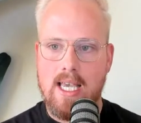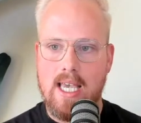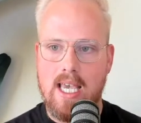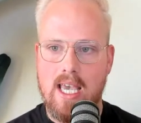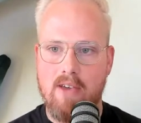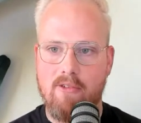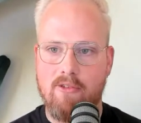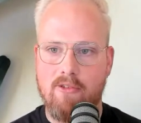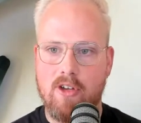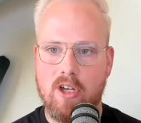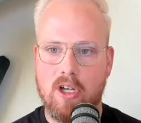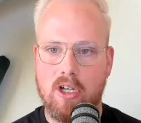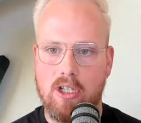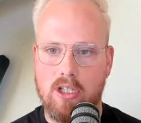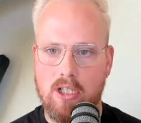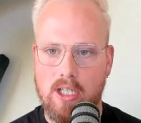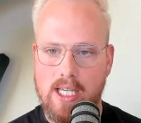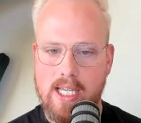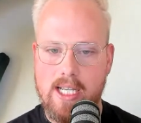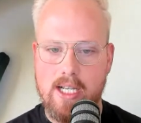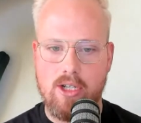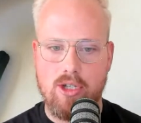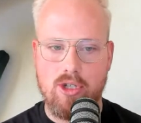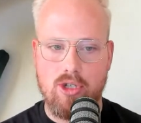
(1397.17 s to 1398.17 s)
If
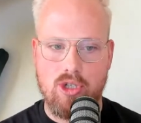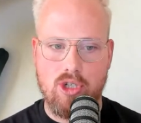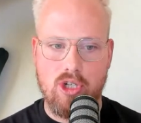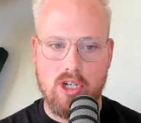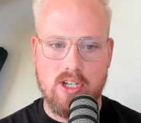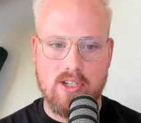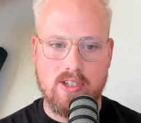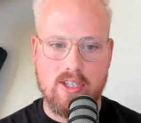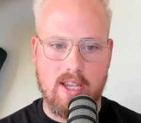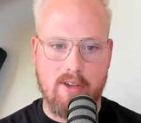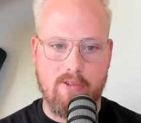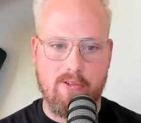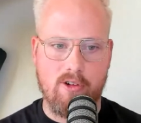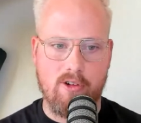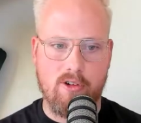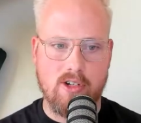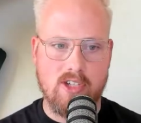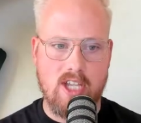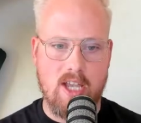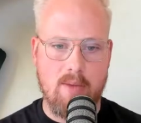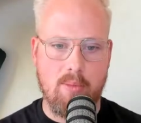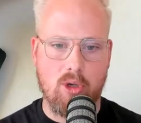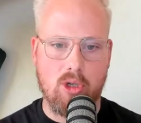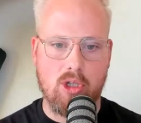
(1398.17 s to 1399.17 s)
Clint, just like, for
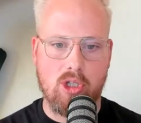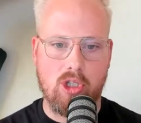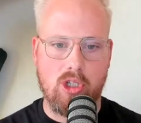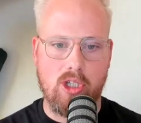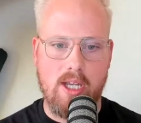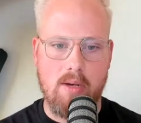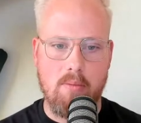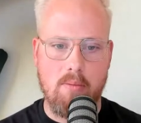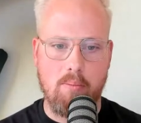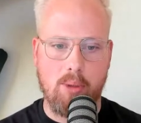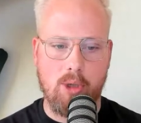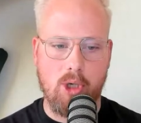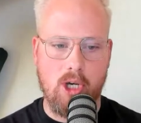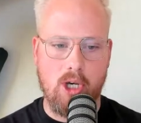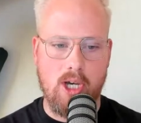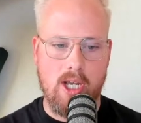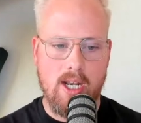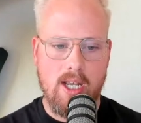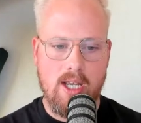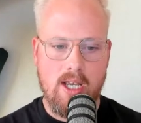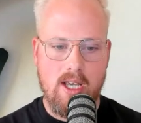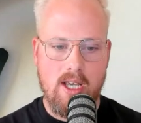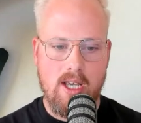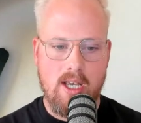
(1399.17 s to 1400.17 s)
example, Clint put,
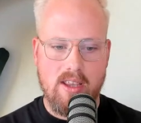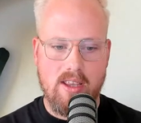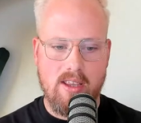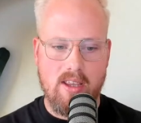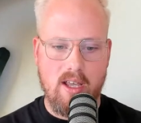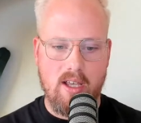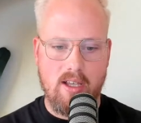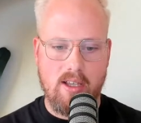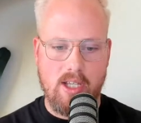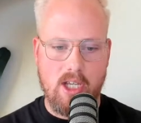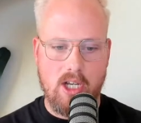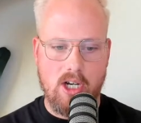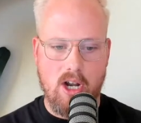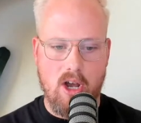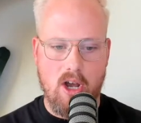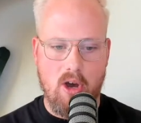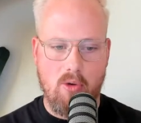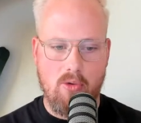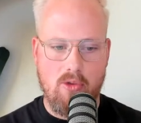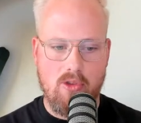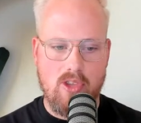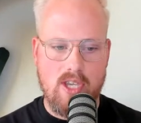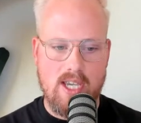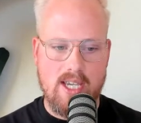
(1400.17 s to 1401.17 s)

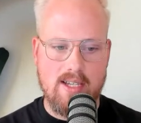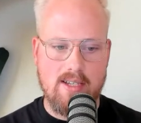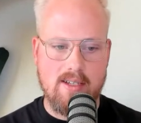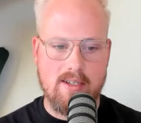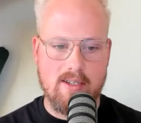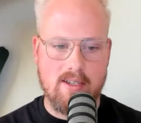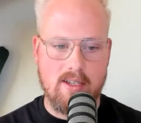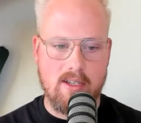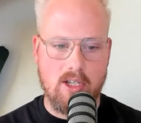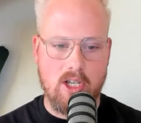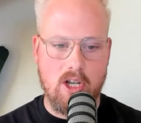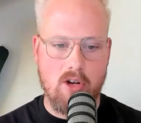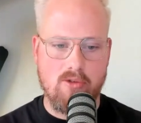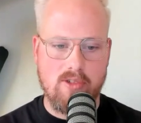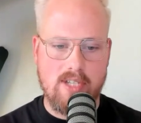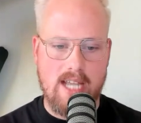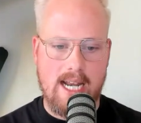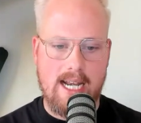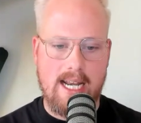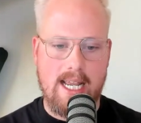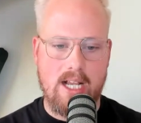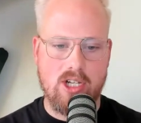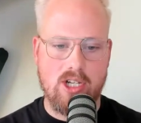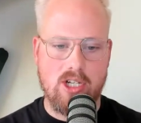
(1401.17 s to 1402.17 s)
these,
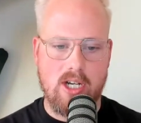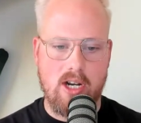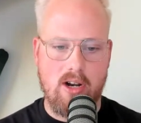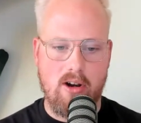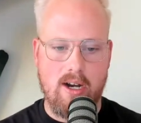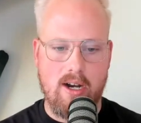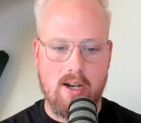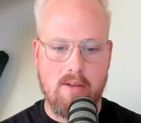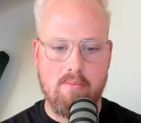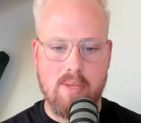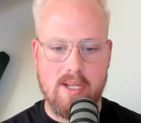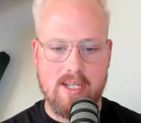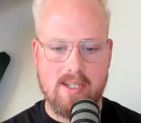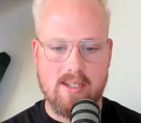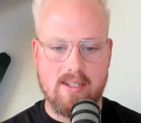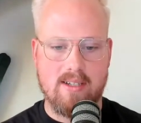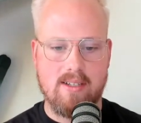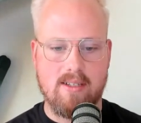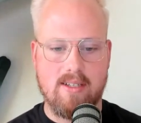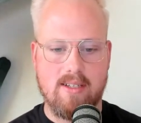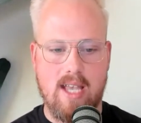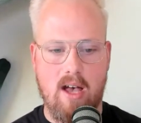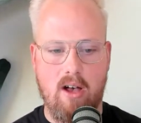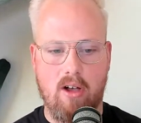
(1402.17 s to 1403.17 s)
data engineering, business
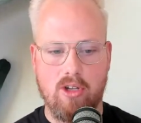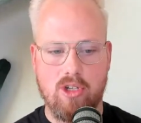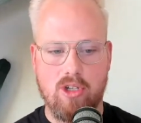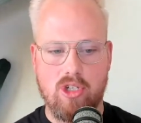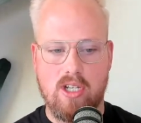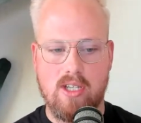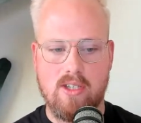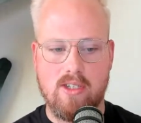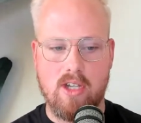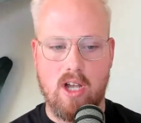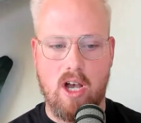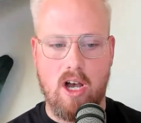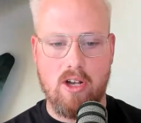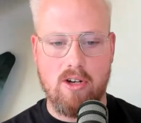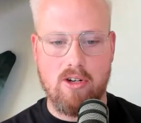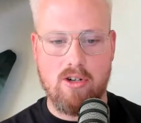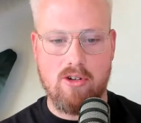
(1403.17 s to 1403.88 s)
intelligence under